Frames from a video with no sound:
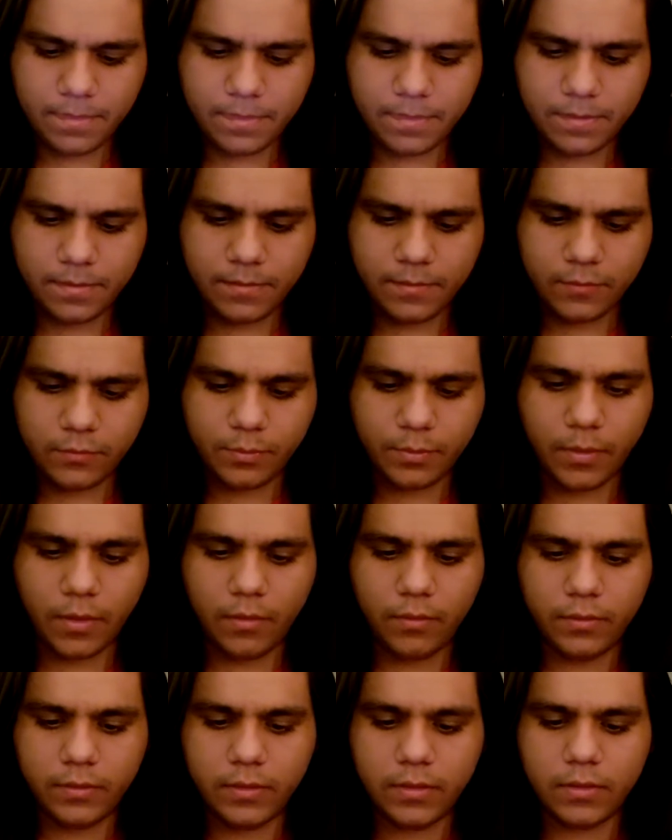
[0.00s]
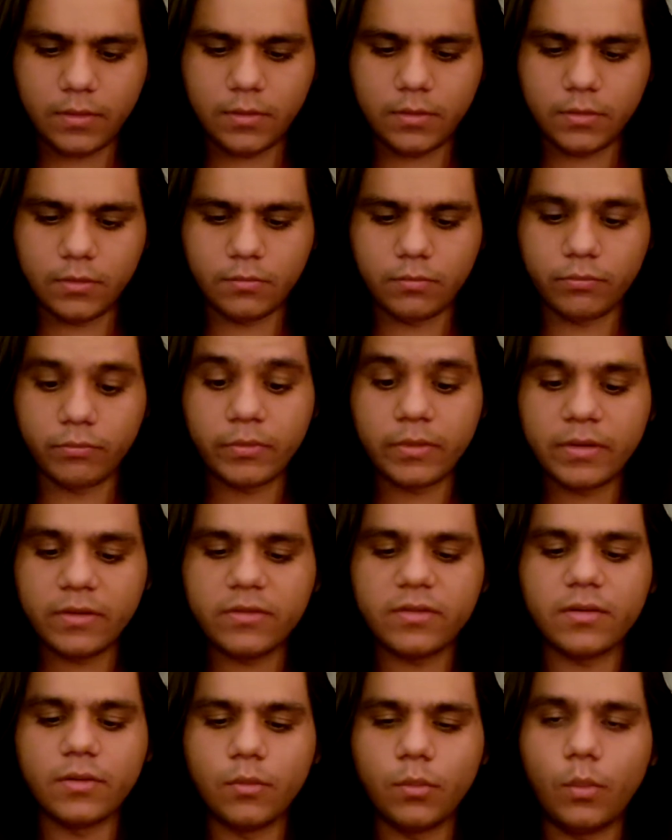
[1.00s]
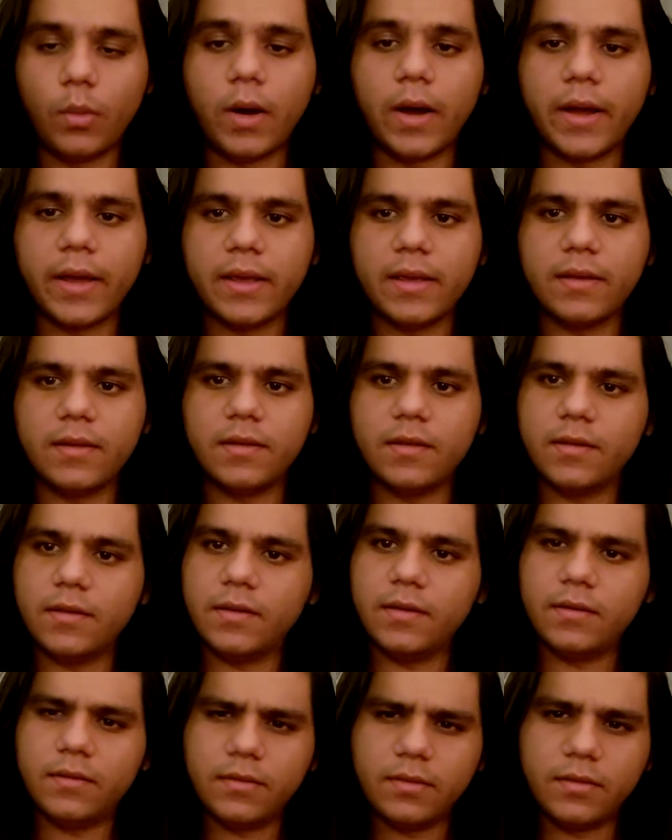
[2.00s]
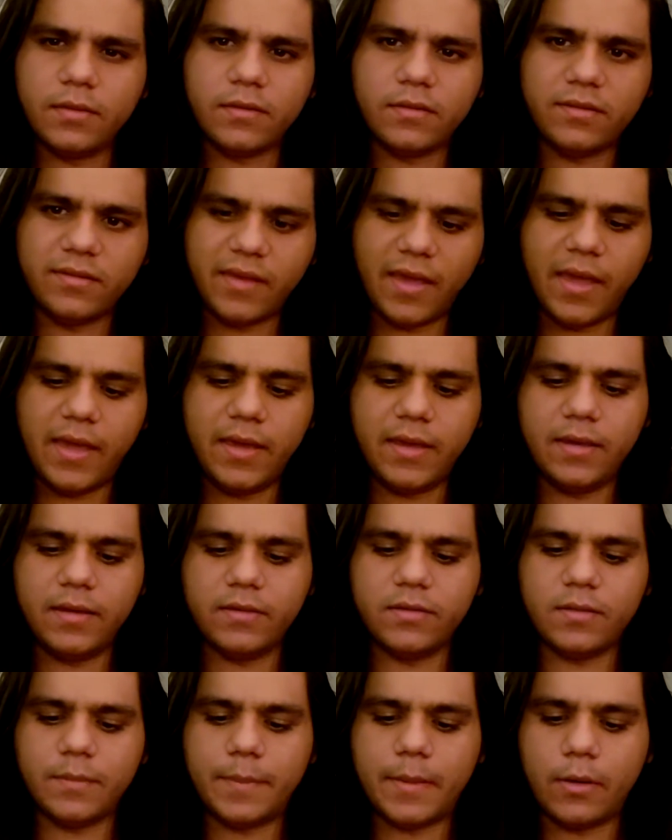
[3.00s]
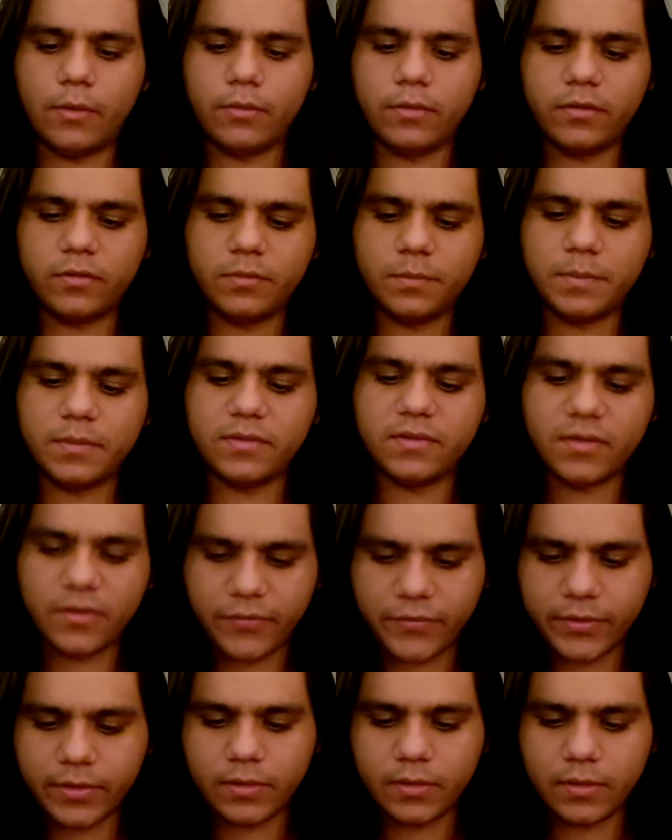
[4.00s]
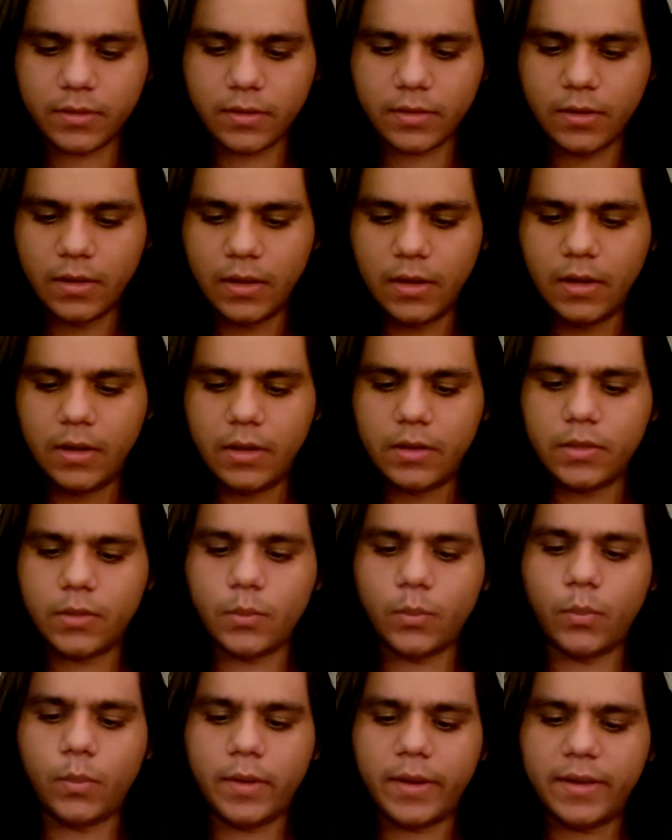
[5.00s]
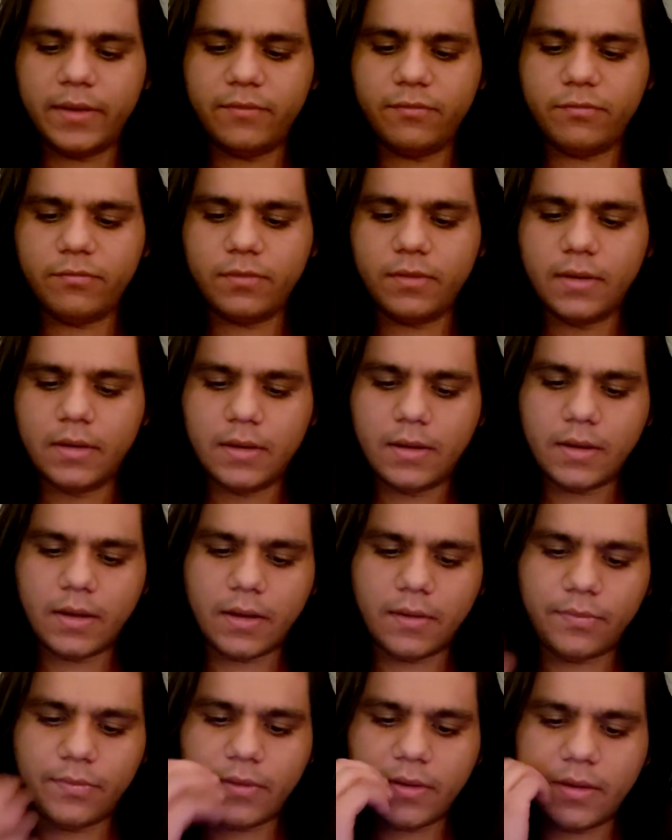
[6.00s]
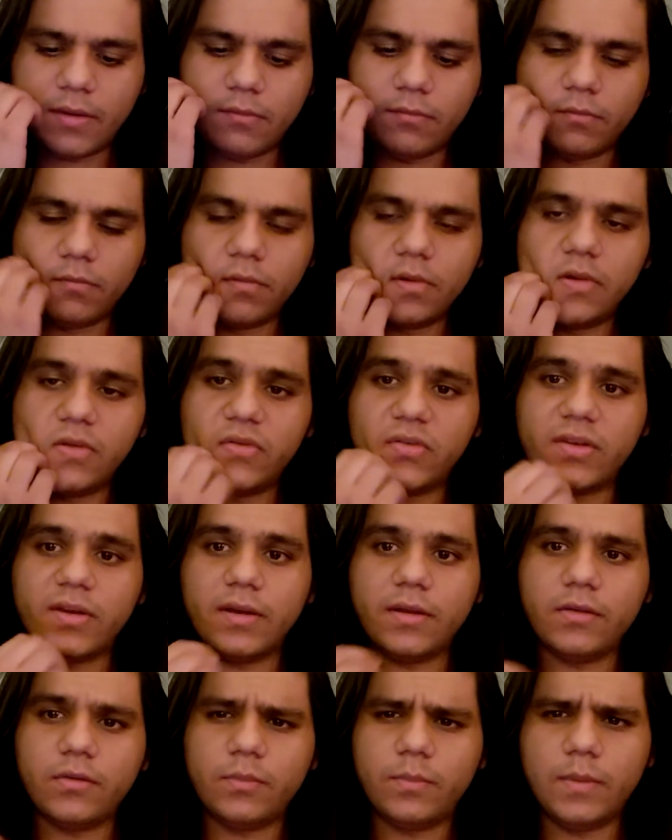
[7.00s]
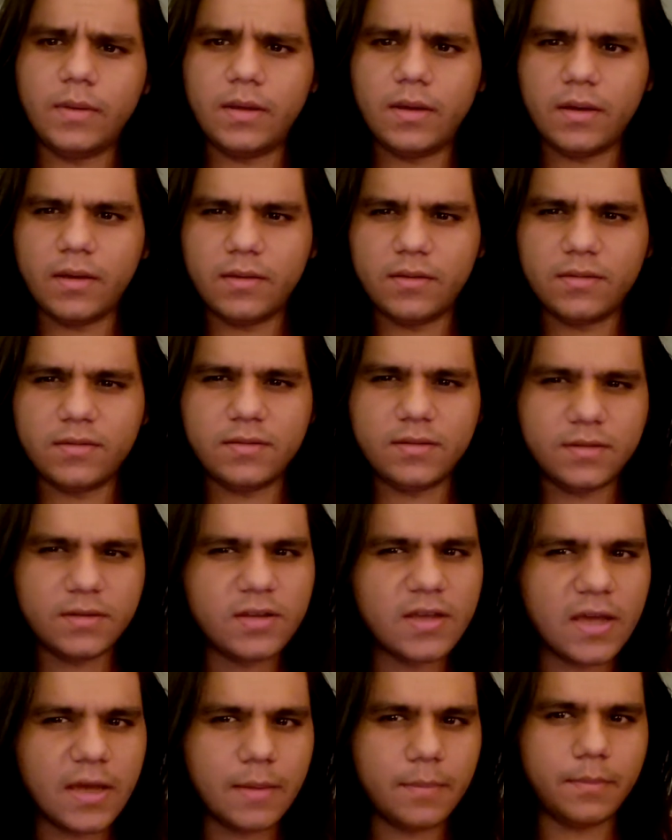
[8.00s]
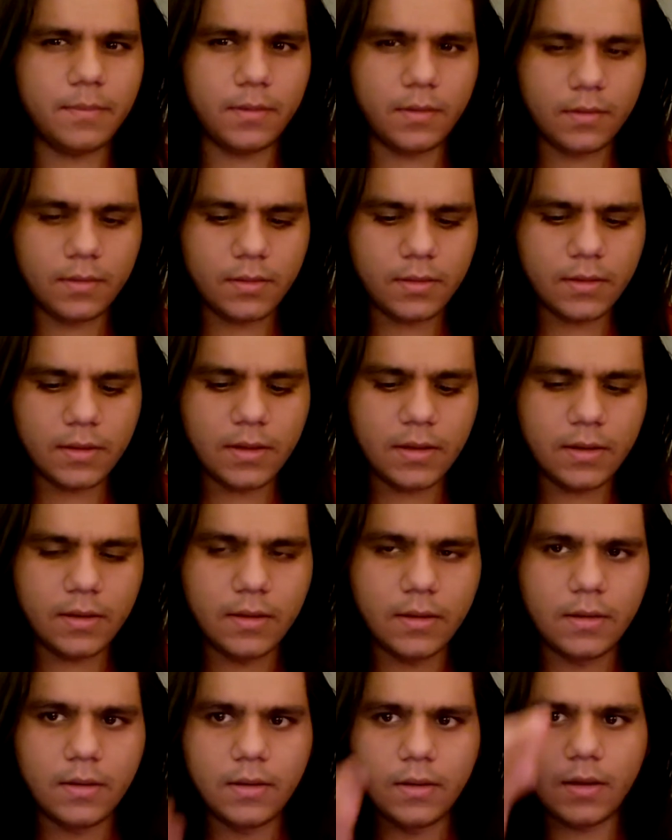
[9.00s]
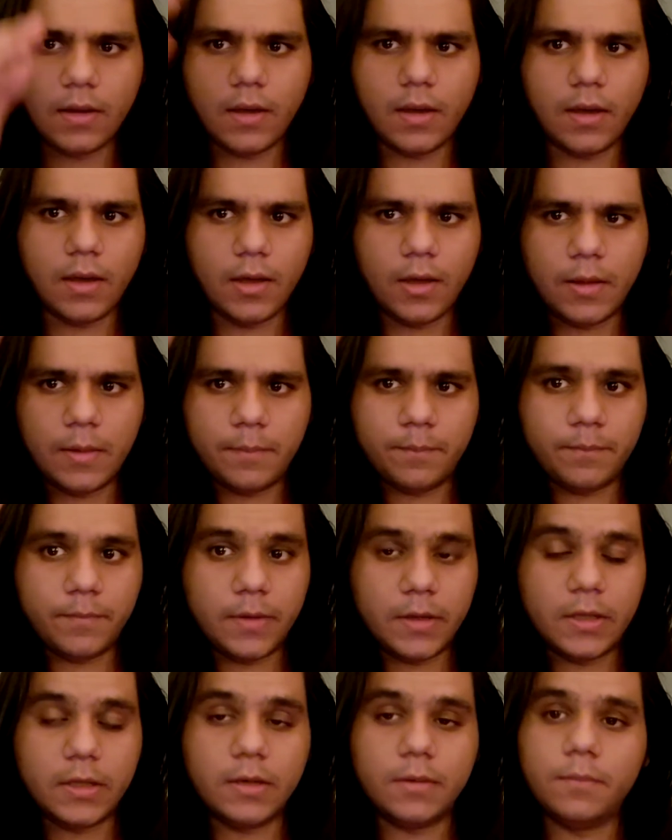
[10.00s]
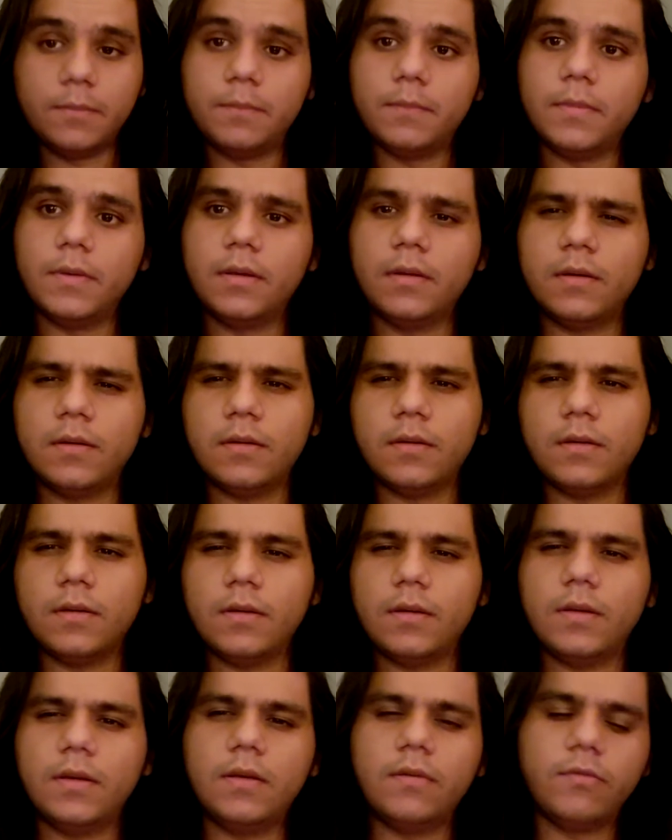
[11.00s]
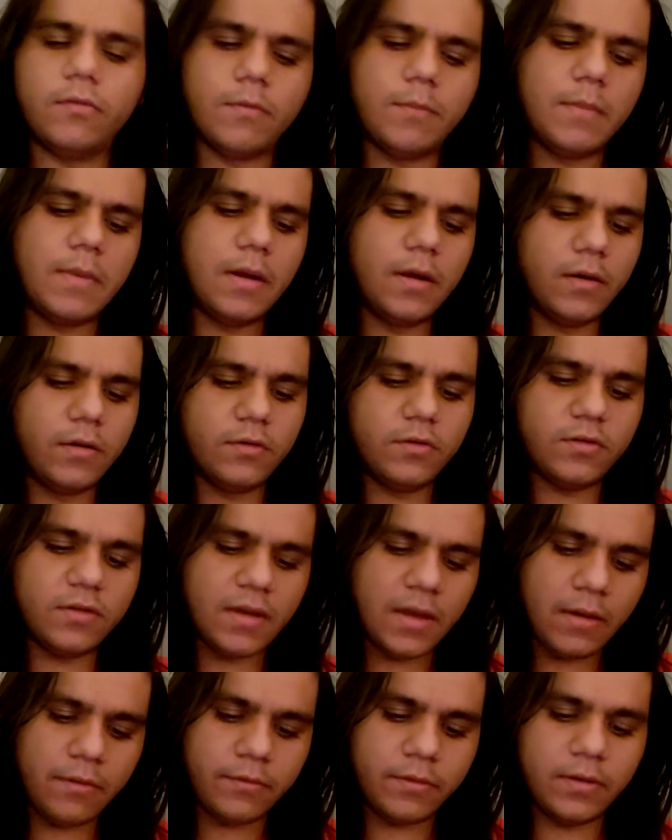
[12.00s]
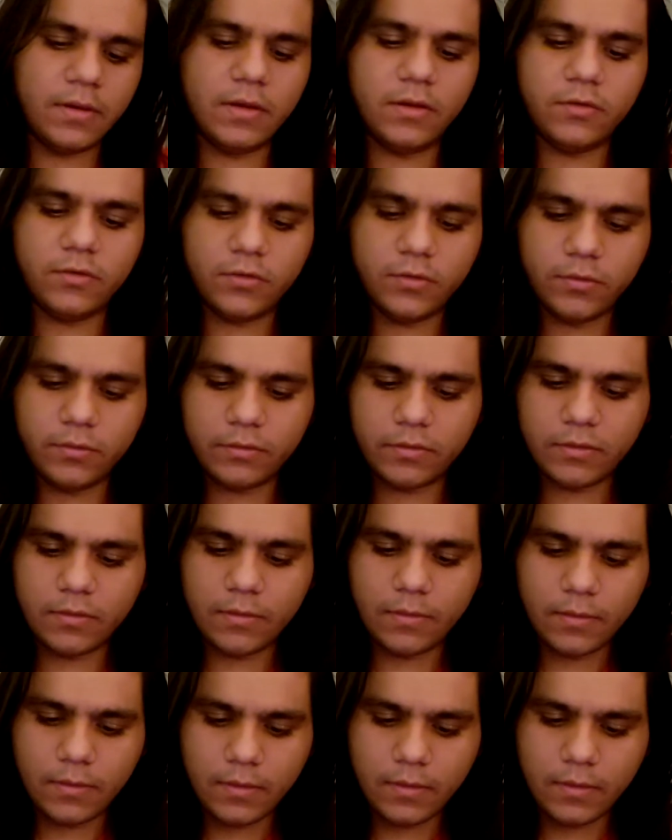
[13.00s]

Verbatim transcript: There's probably a good reason why it, it, the saying is about specifically the wife, and that reason is because typically, um, in in a, if a marriage is having issues,